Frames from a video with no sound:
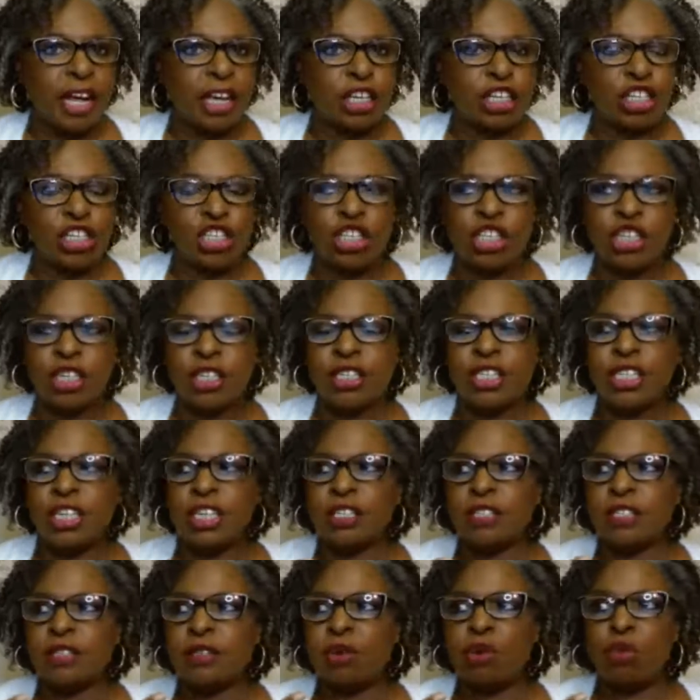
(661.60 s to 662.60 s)
anxious.
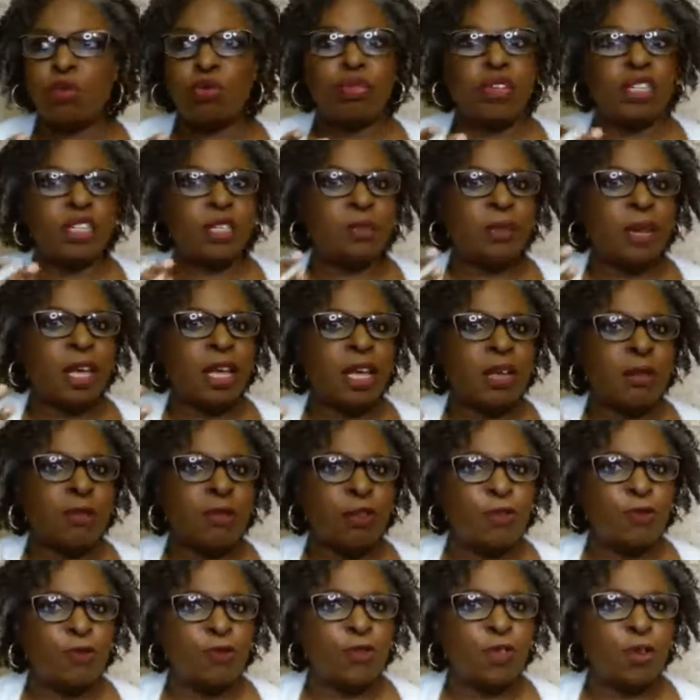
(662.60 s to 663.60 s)
It's making
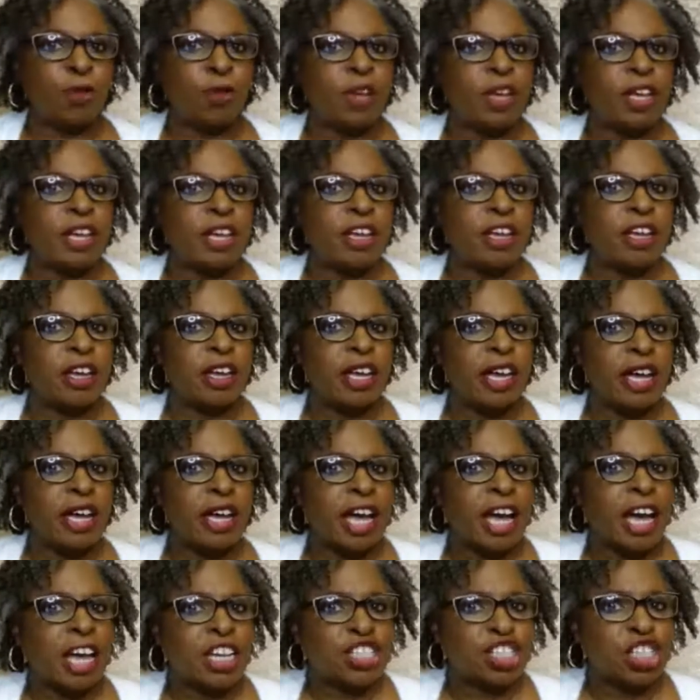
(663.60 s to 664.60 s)
me feel
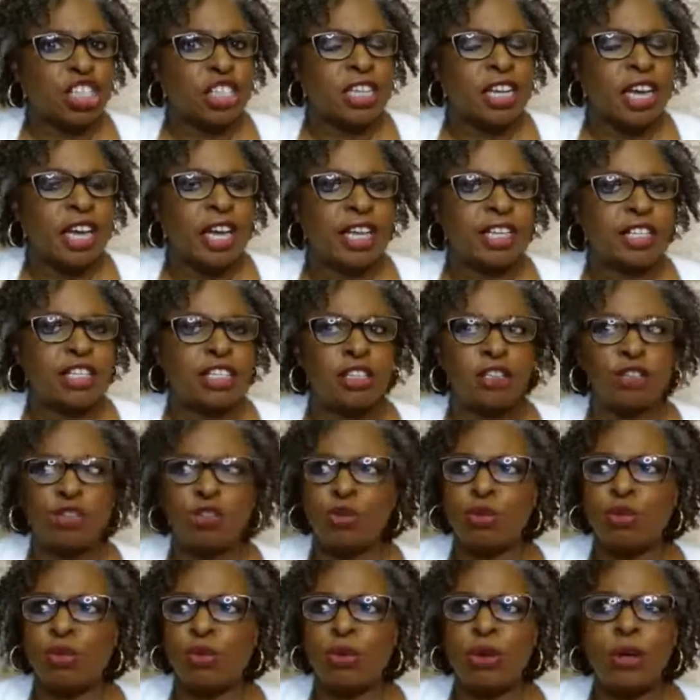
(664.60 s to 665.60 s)
agitated.
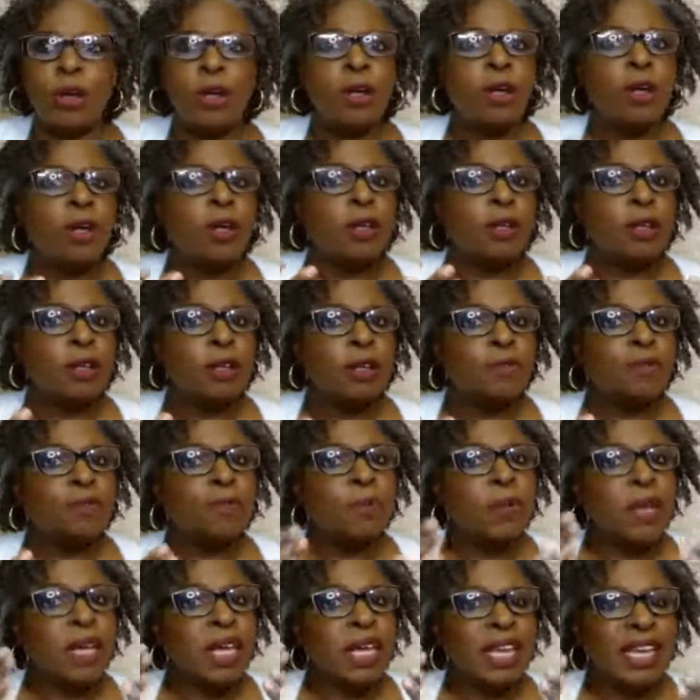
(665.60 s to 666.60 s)
Or
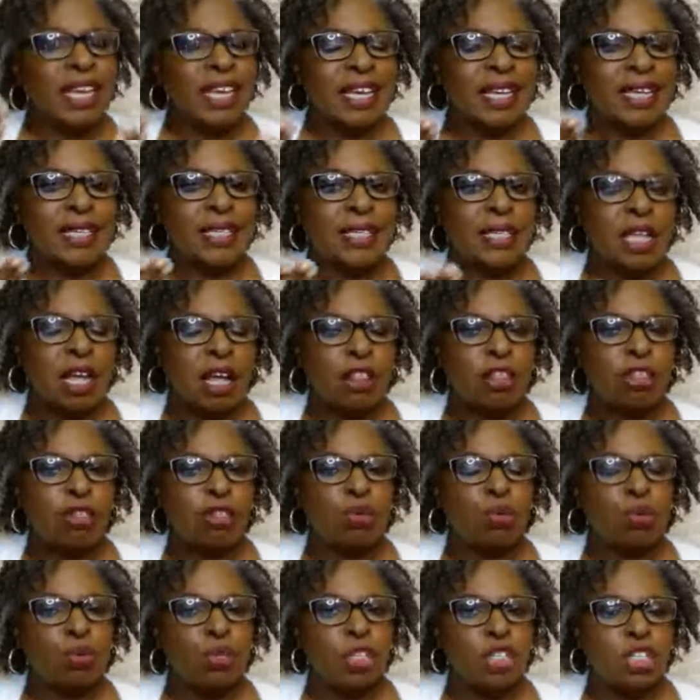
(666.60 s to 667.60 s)
is that
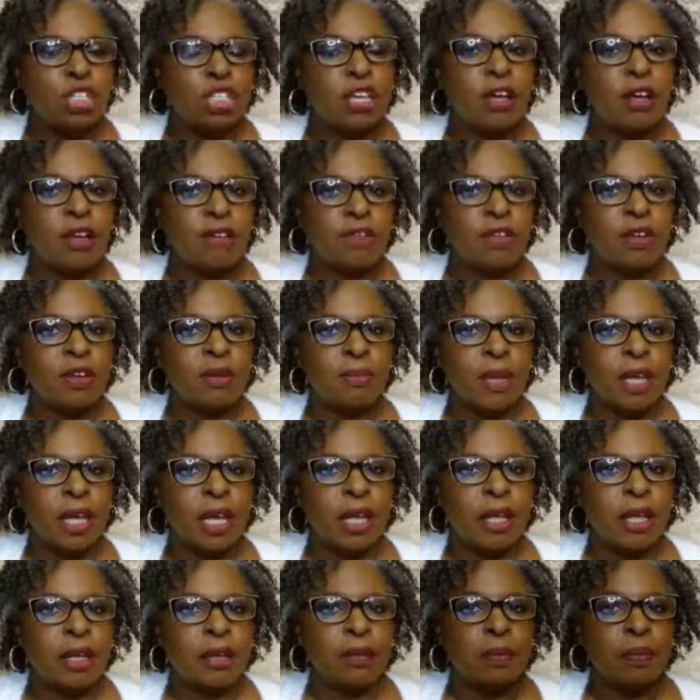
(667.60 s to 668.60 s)
thought serving
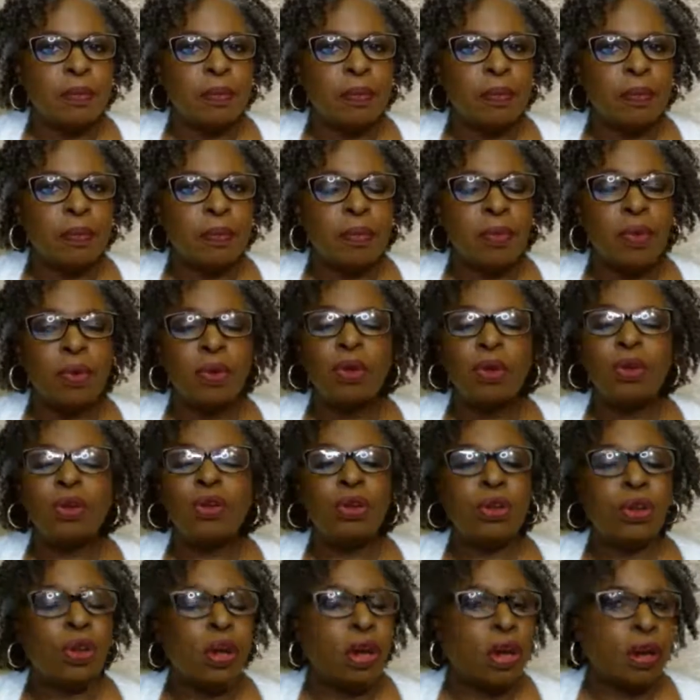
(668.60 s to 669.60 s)
me?
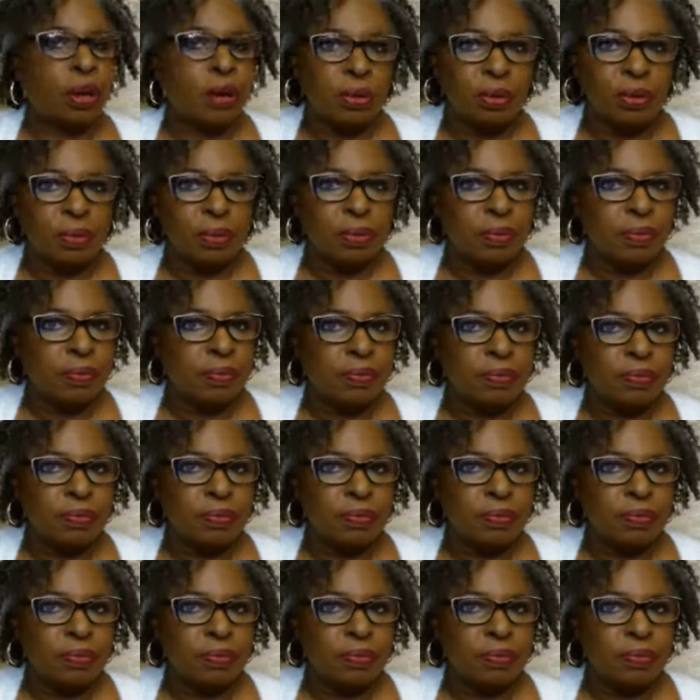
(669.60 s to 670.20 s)
No,